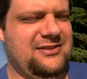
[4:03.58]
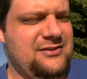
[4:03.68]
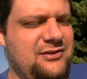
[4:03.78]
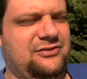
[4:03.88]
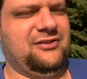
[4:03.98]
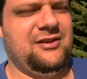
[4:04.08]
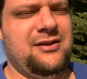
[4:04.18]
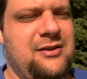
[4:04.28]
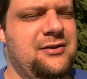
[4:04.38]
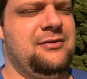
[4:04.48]
then you just
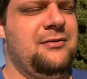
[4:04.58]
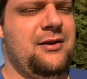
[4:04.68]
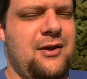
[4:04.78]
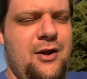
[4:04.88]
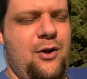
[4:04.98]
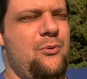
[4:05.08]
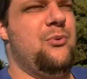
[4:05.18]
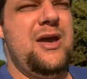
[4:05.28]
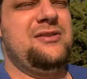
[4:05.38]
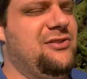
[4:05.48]

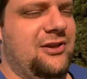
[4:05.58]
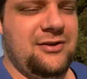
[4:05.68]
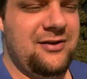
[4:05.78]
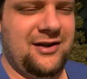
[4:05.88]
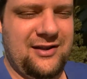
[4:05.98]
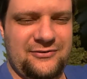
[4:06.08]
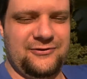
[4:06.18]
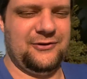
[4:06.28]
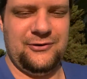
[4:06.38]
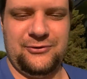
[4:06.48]
wait, I guess, for
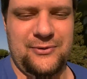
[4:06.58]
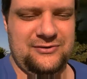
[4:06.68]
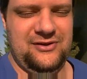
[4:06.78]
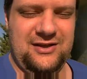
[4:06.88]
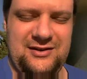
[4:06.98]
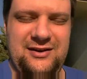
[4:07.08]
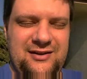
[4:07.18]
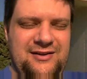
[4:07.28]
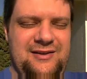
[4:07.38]
the earthquake to end